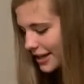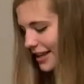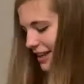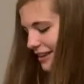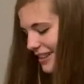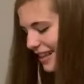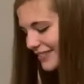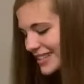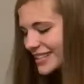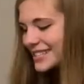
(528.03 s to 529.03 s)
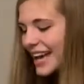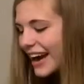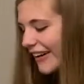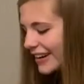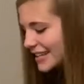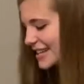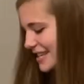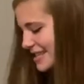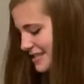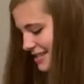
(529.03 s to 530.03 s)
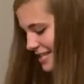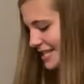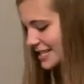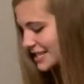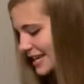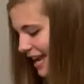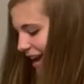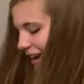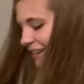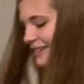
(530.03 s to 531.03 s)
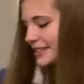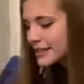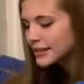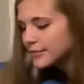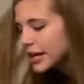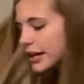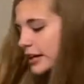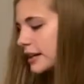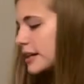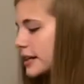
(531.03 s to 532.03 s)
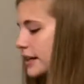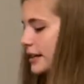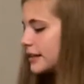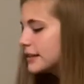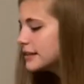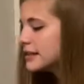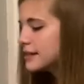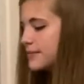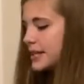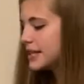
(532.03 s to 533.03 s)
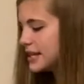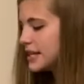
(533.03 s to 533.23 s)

you love the tail. You love the tail. Come here. All right, buddy.